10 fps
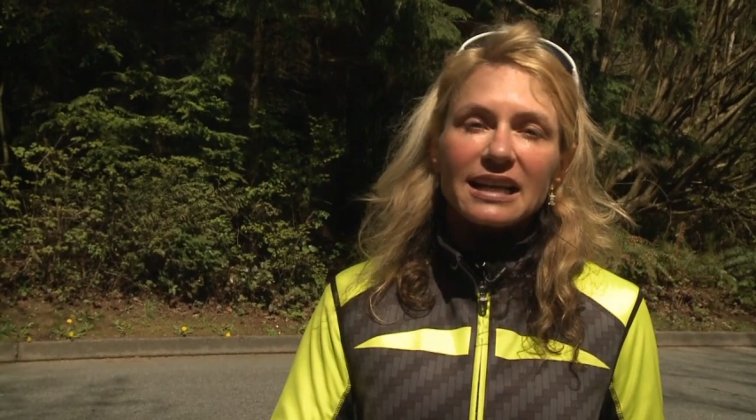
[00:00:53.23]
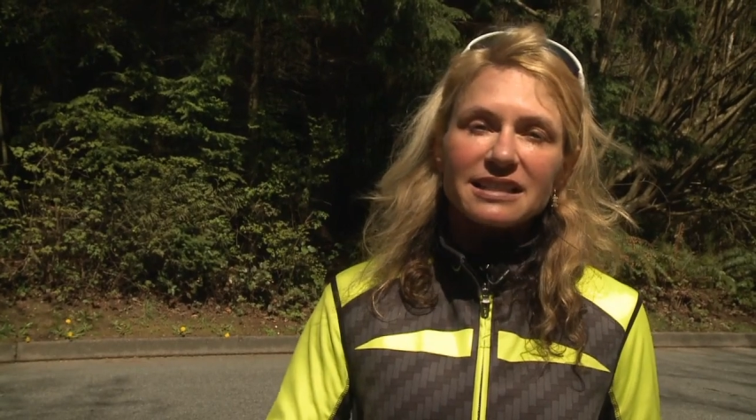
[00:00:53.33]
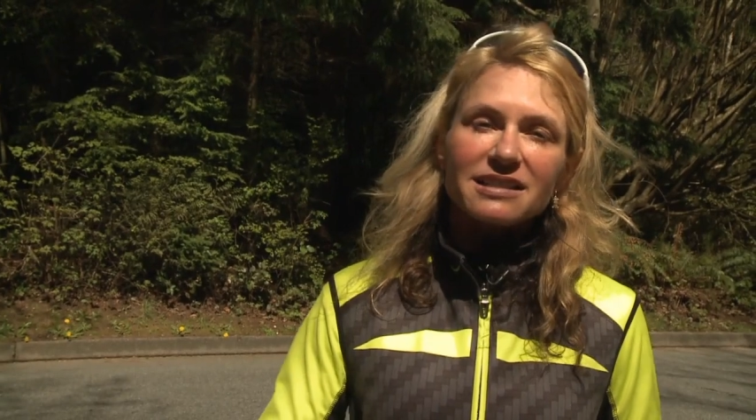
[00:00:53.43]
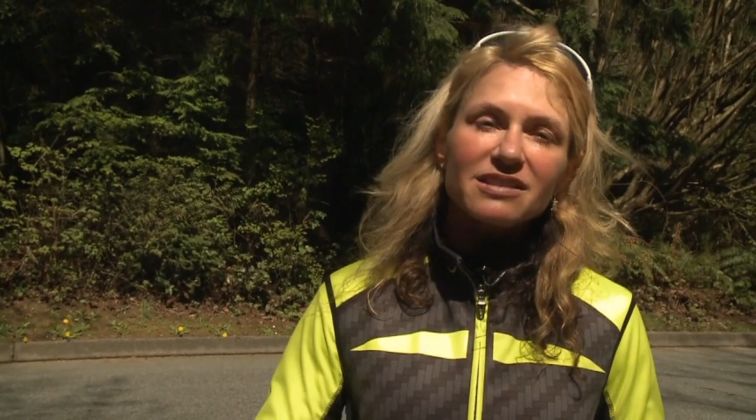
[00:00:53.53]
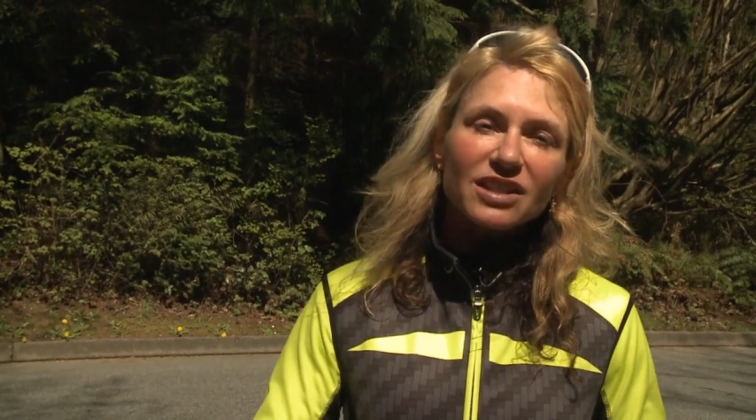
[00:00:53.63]

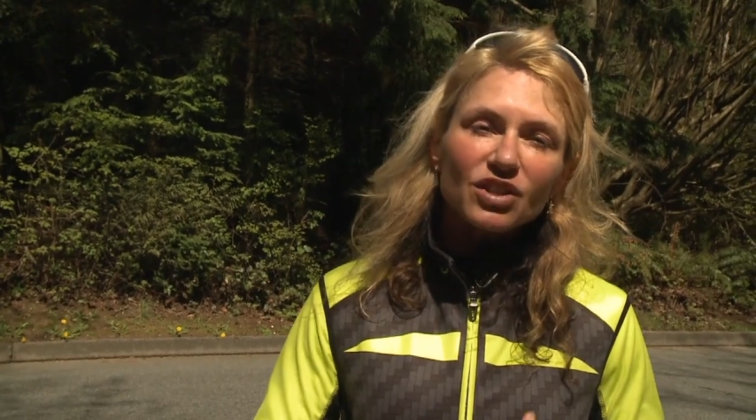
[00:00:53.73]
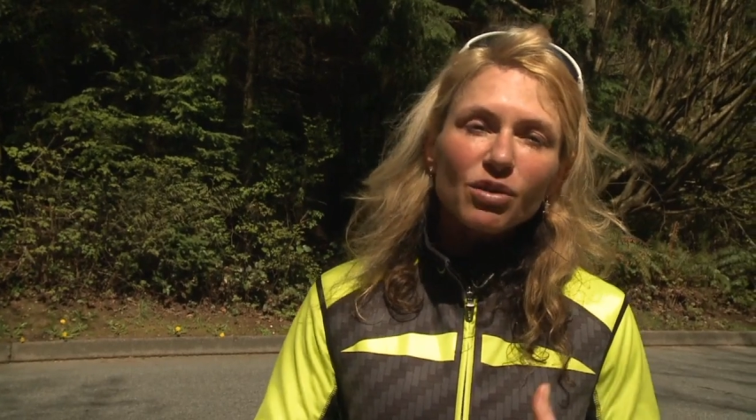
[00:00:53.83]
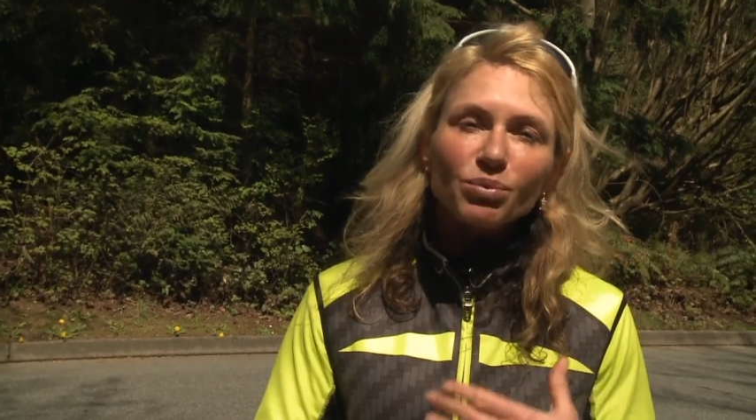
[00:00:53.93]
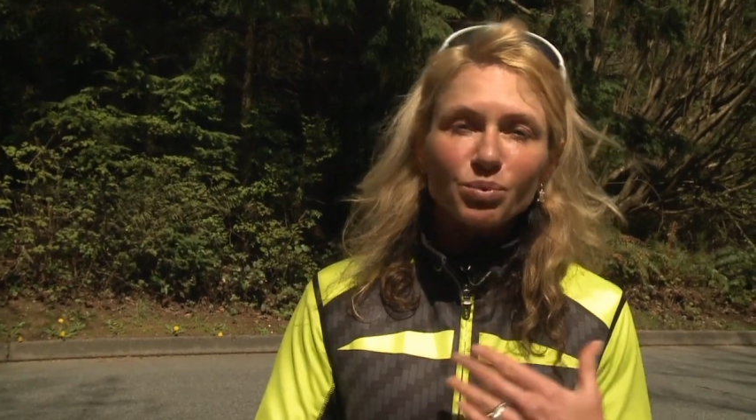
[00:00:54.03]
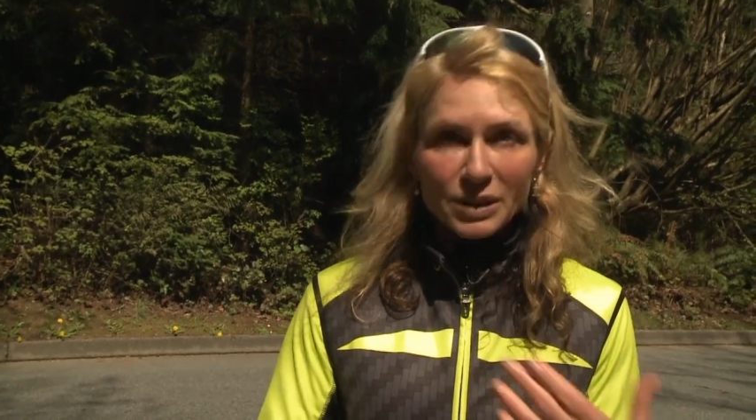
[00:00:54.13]
You
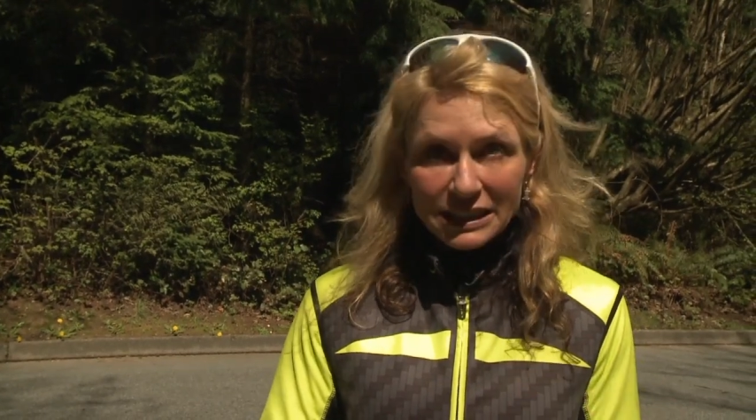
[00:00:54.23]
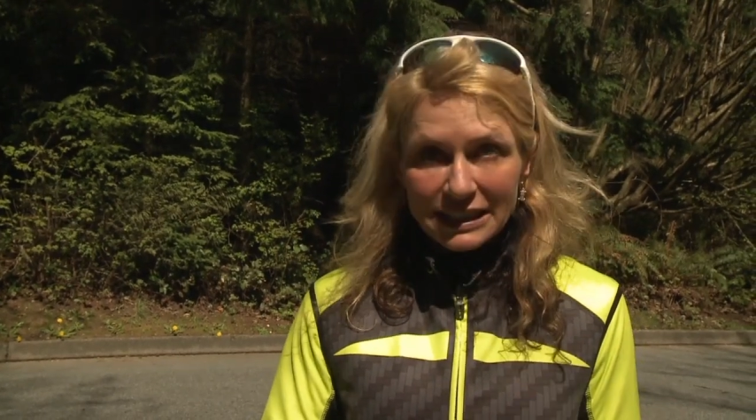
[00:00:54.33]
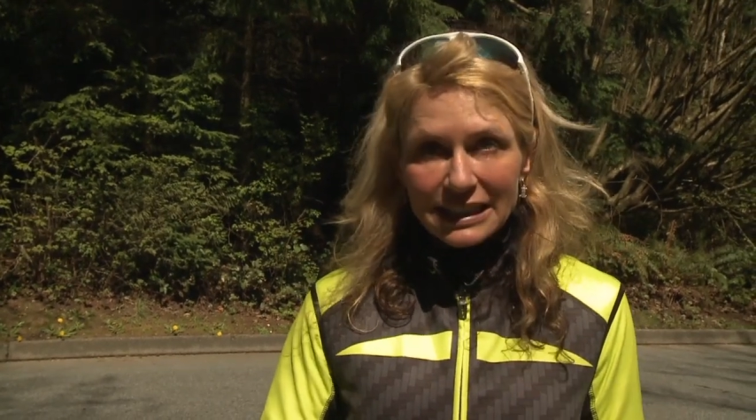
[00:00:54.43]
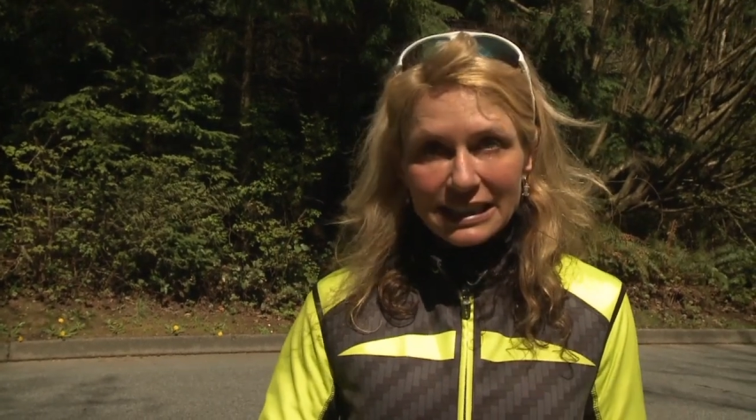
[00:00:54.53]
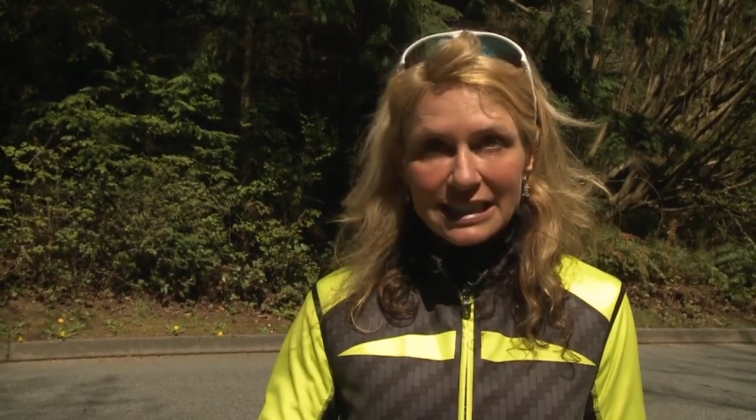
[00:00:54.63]
don't
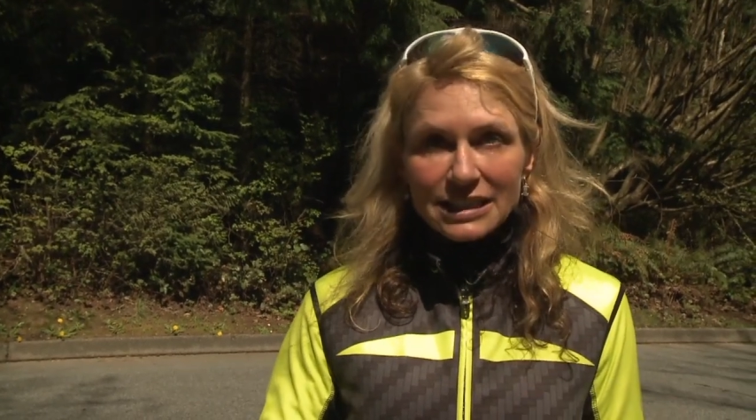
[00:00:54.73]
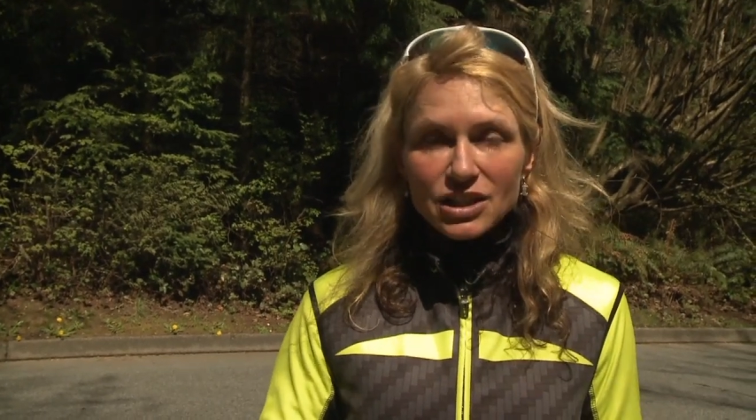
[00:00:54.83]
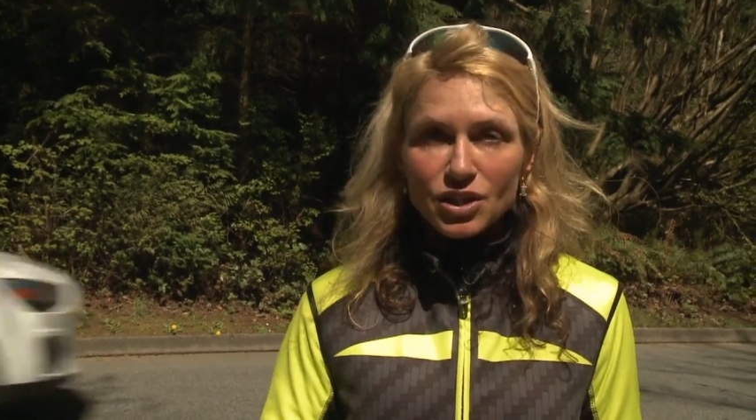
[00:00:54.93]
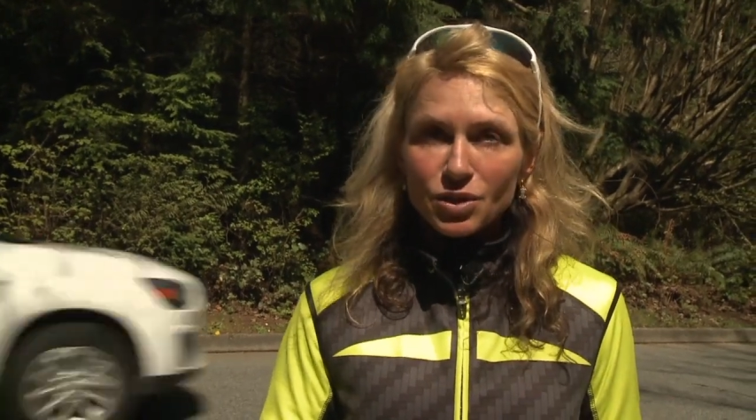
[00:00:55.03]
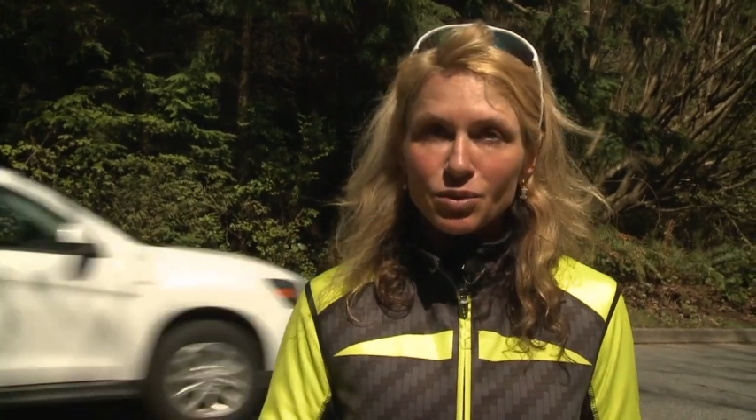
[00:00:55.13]
really need
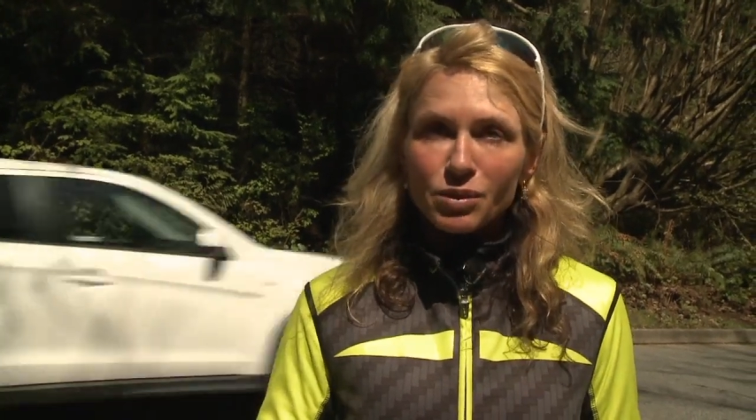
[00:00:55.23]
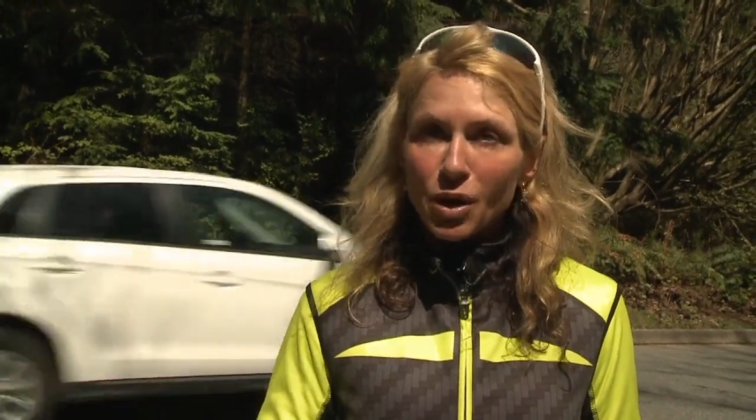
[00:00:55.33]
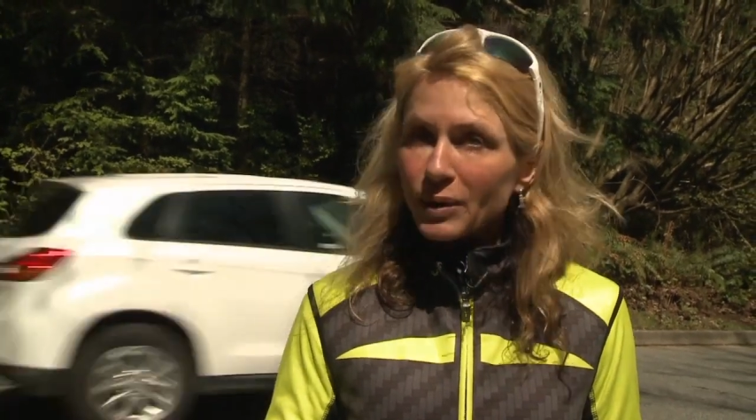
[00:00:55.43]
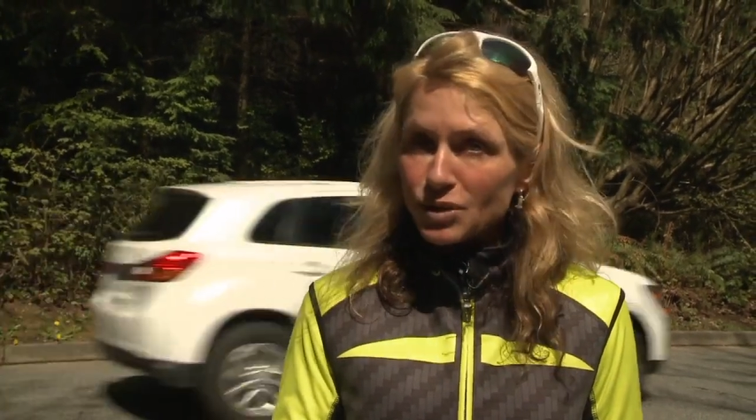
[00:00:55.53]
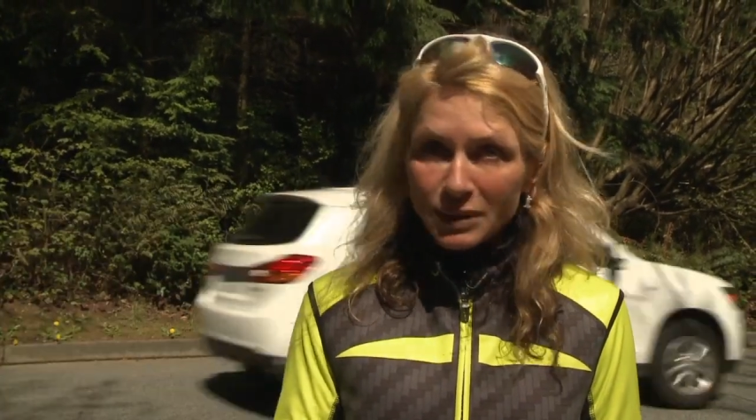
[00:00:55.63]
to
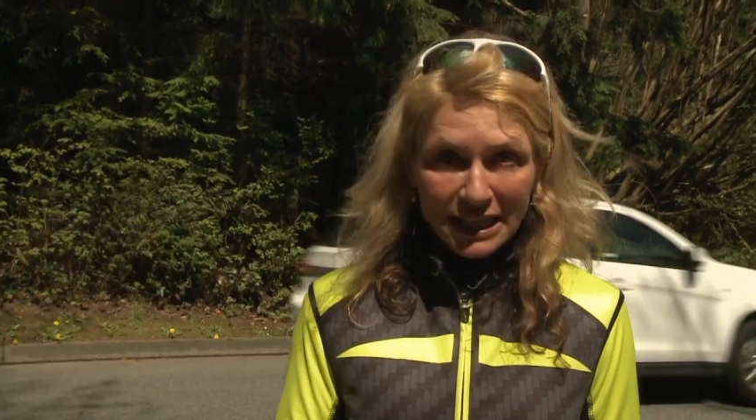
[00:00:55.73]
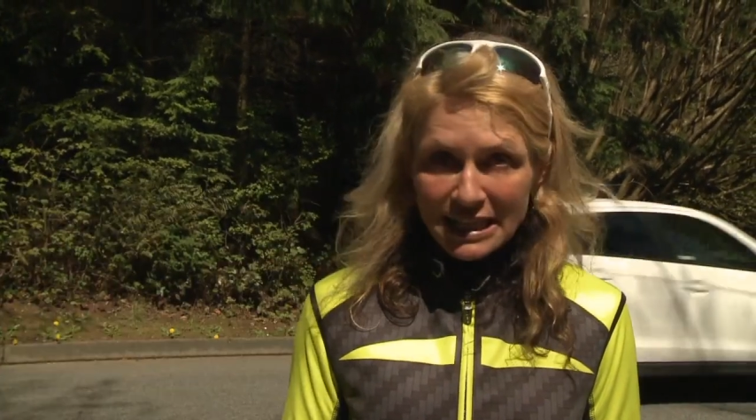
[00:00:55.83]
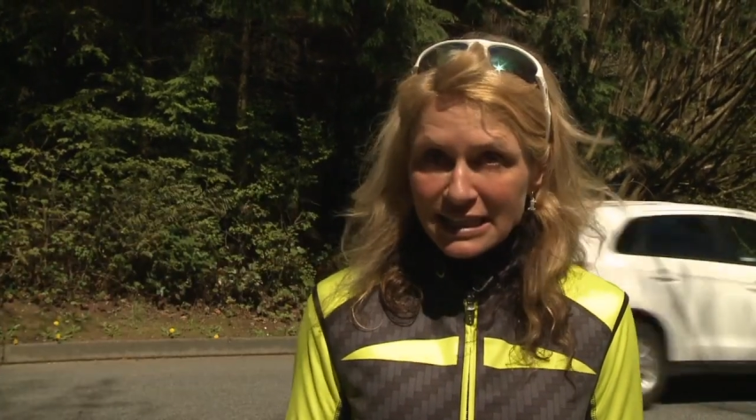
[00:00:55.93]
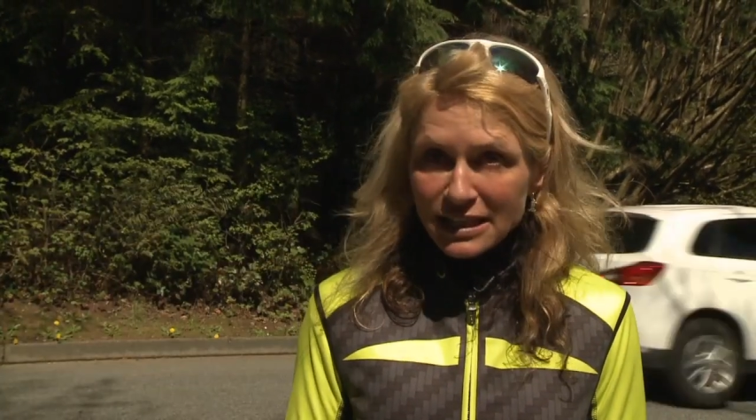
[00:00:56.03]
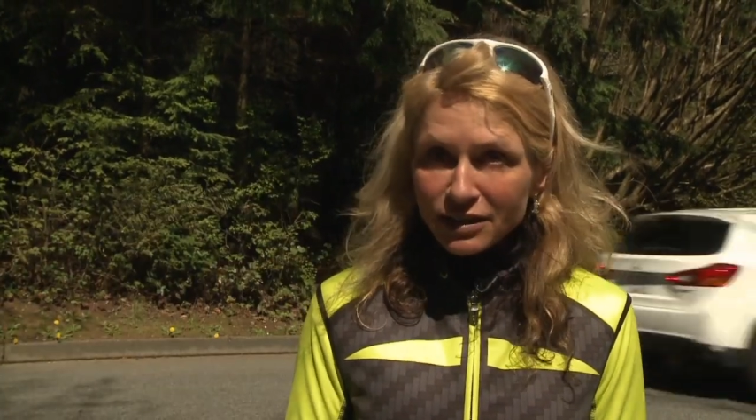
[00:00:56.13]
go into an
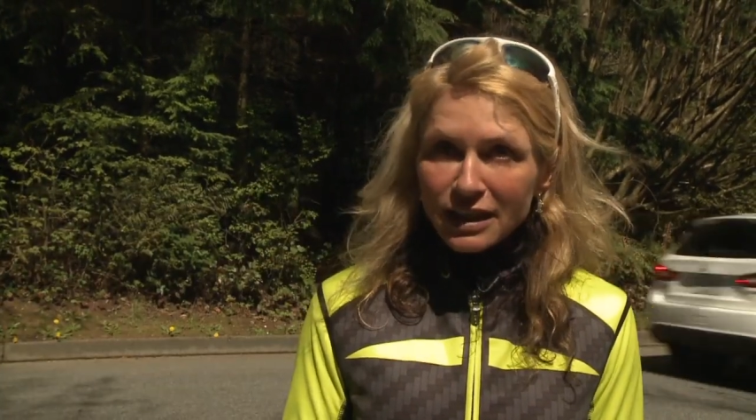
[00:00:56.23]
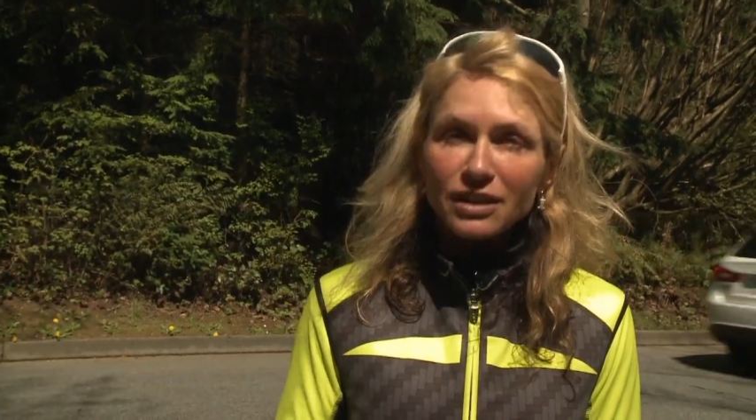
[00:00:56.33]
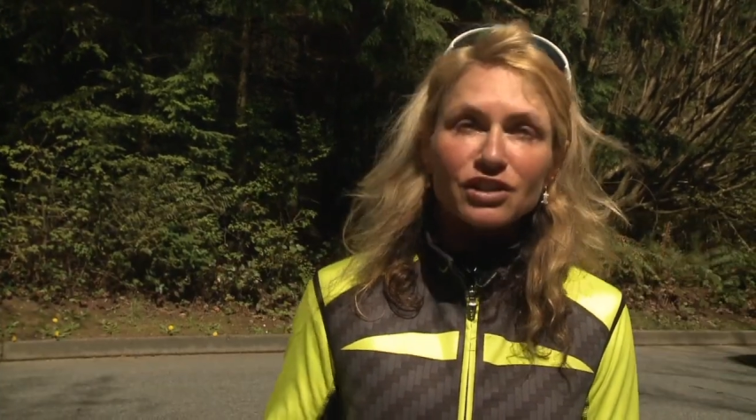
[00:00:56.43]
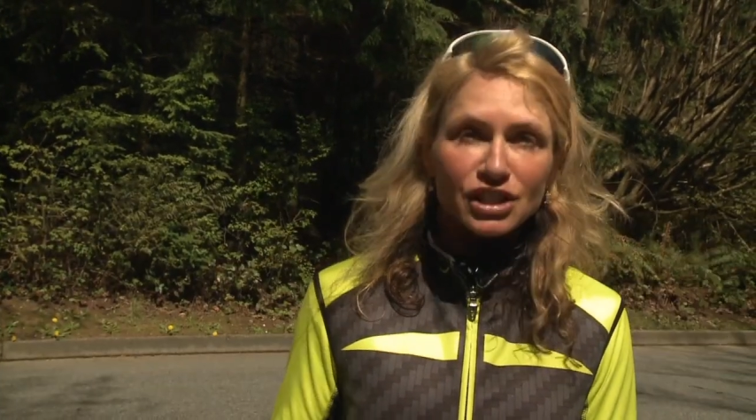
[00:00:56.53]
easier gear,